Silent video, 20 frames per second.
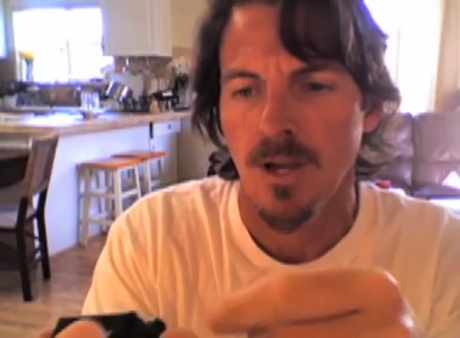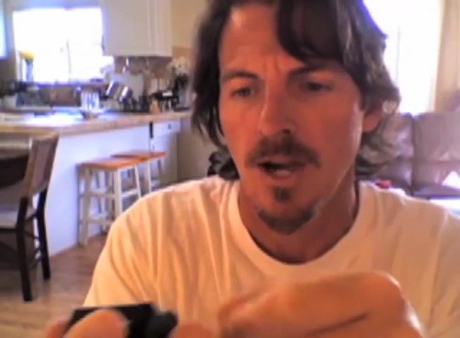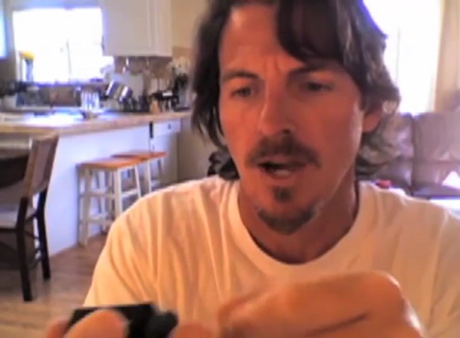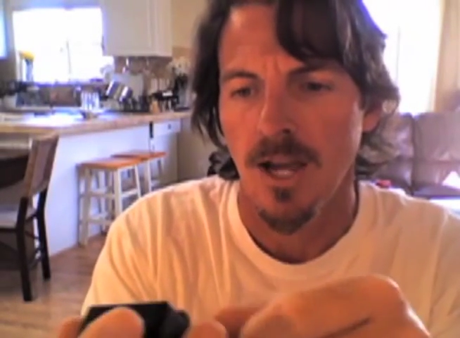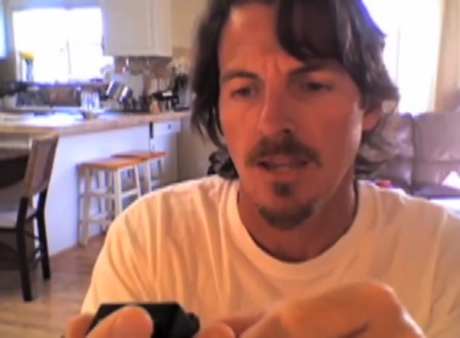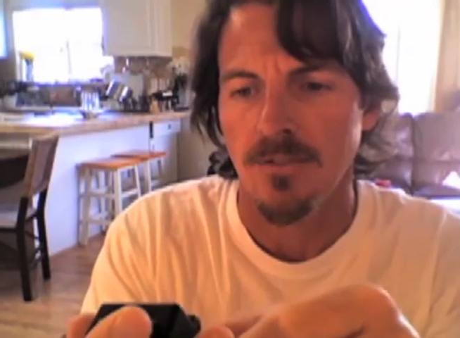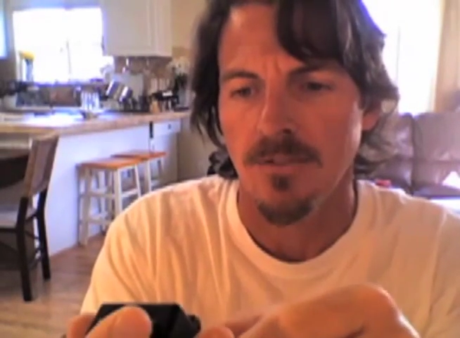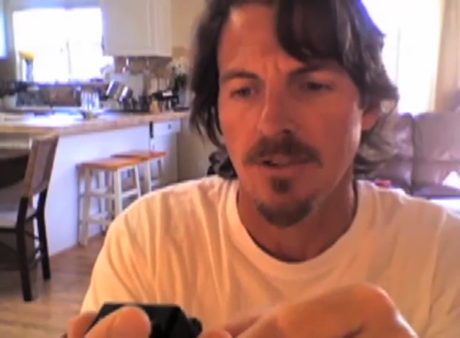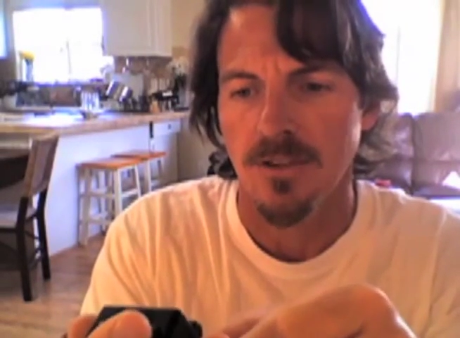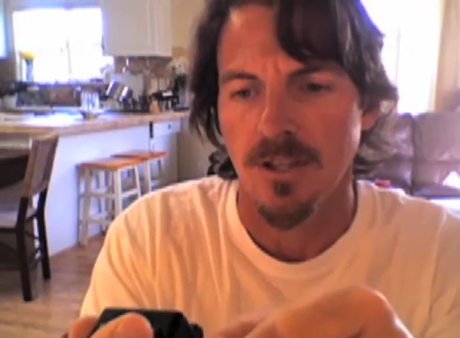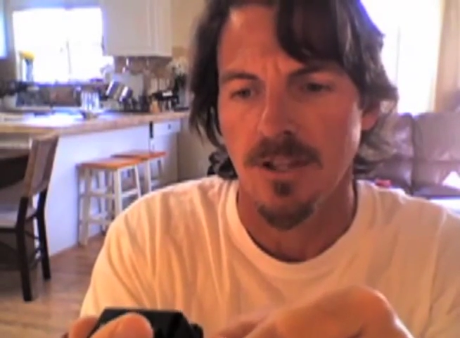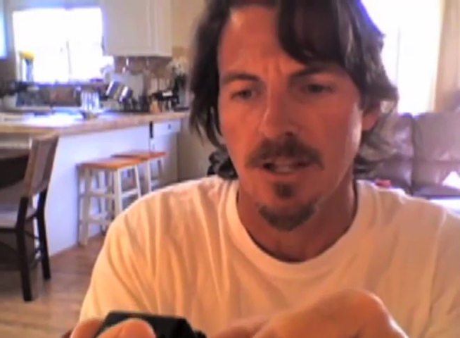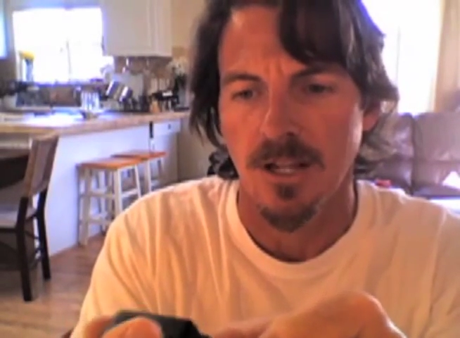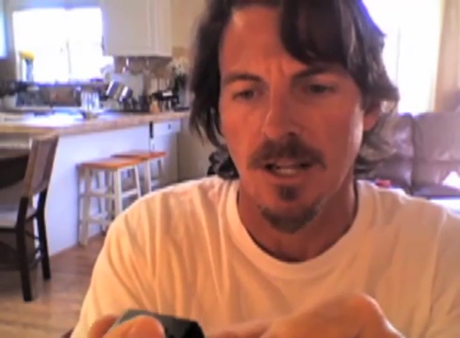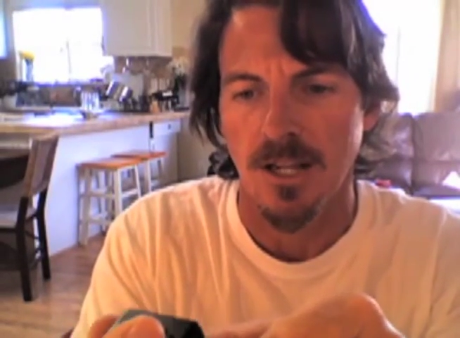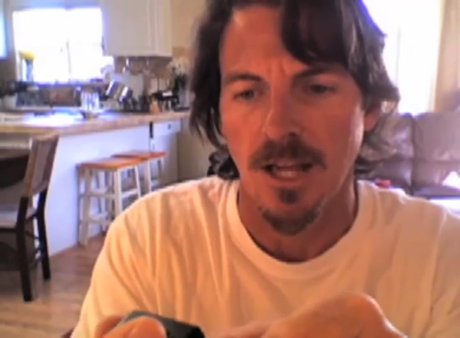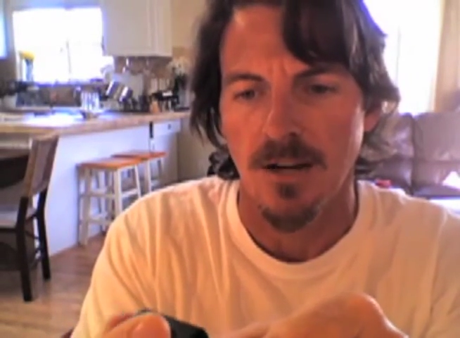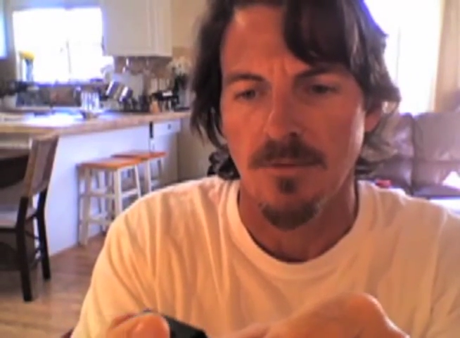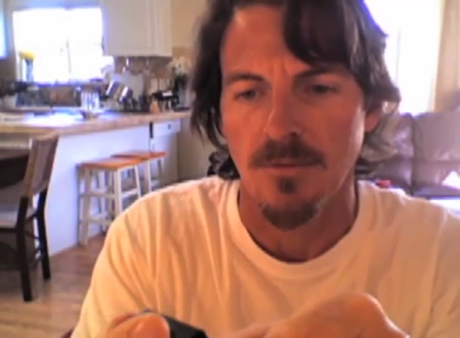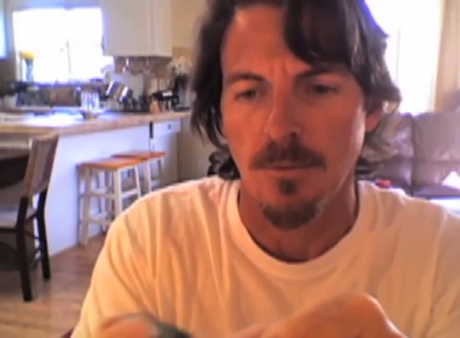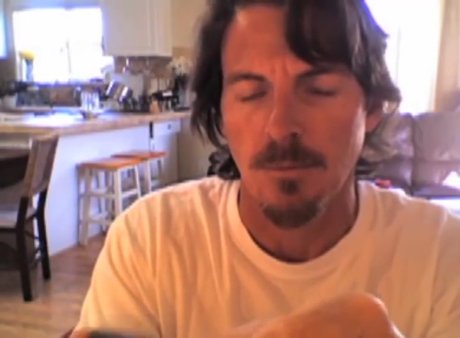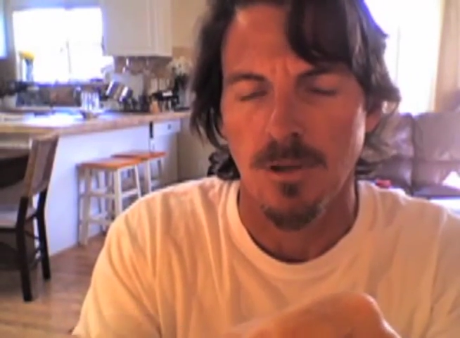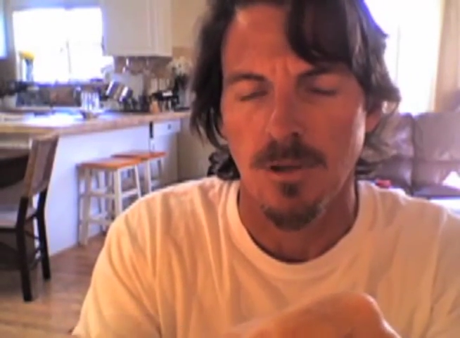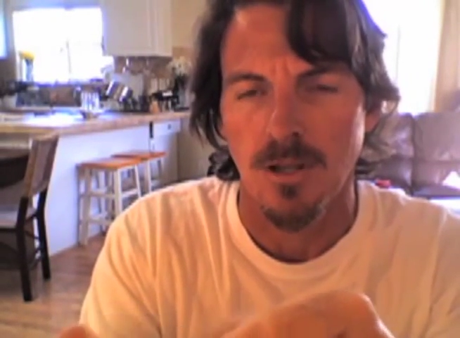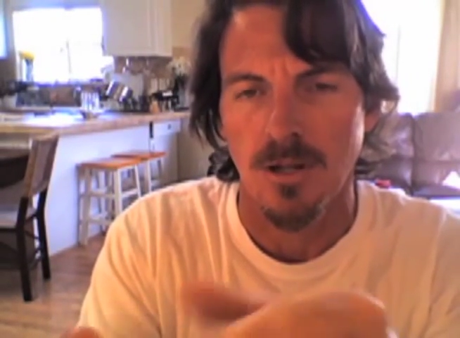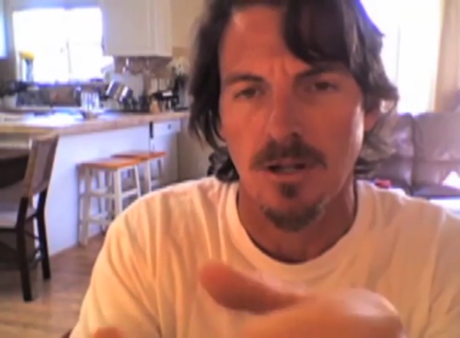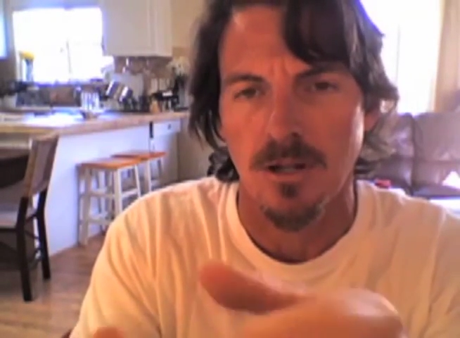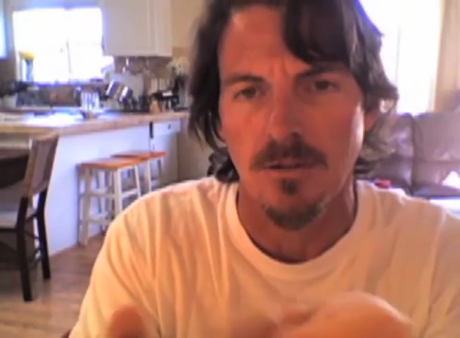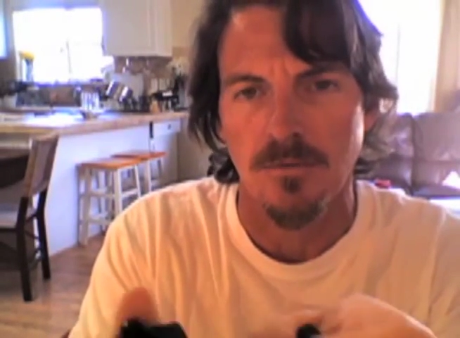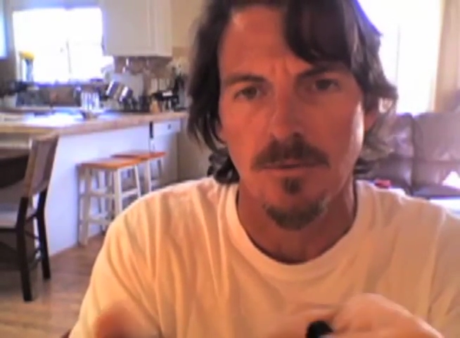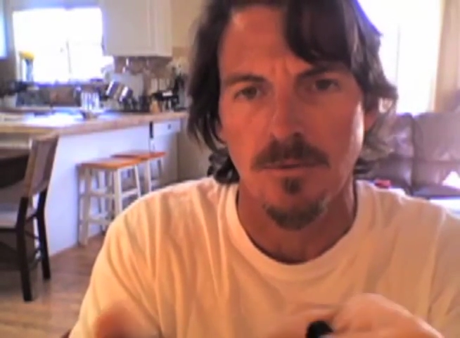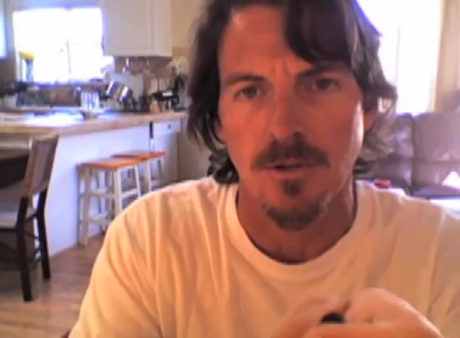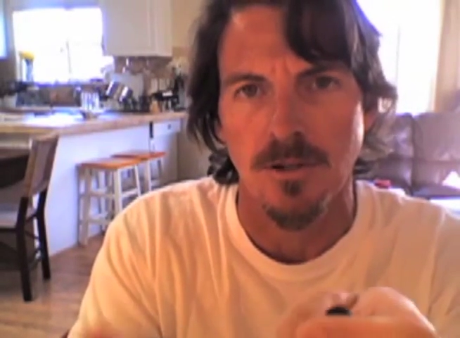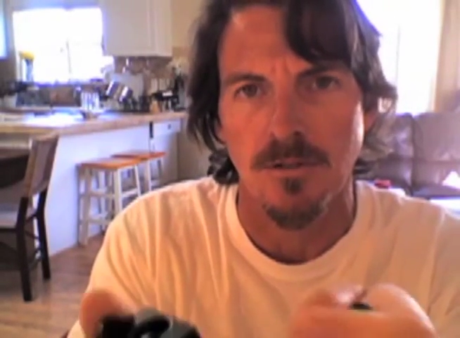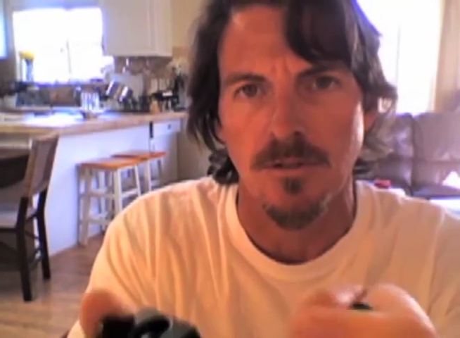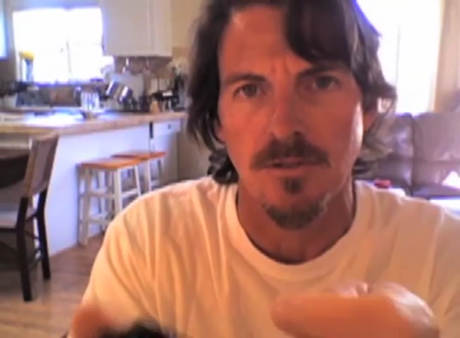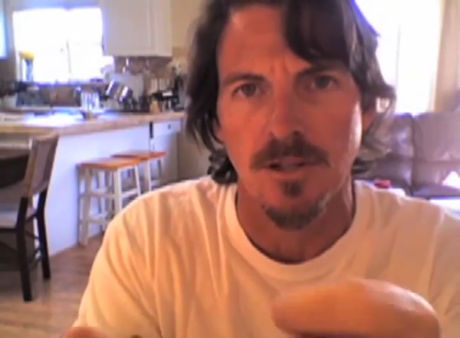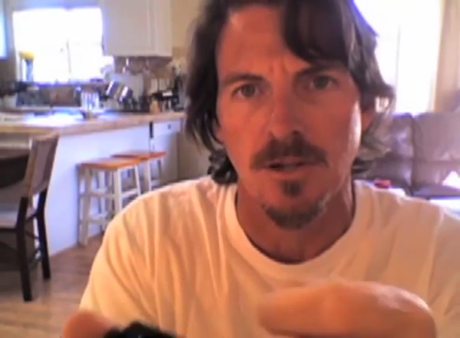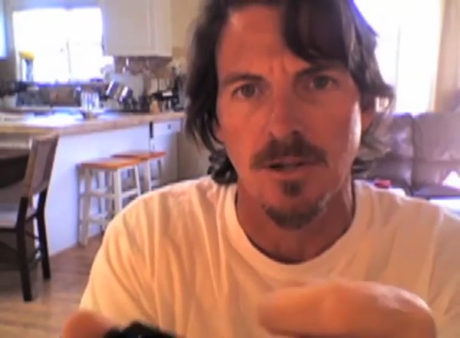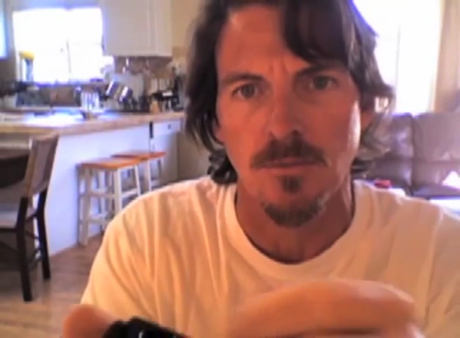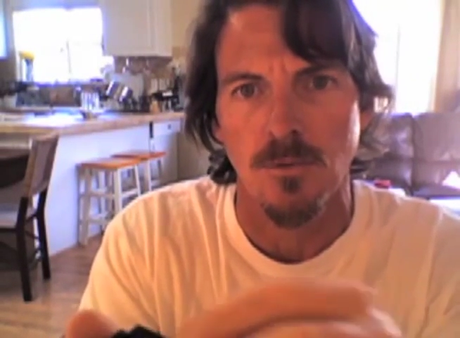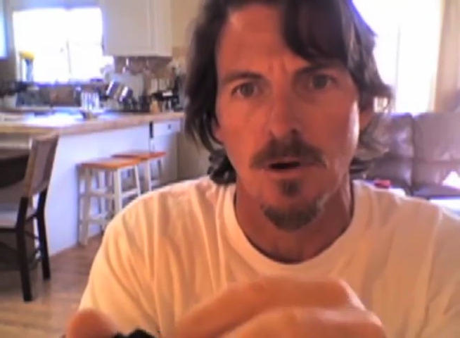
I even think a kind of a plug of really thick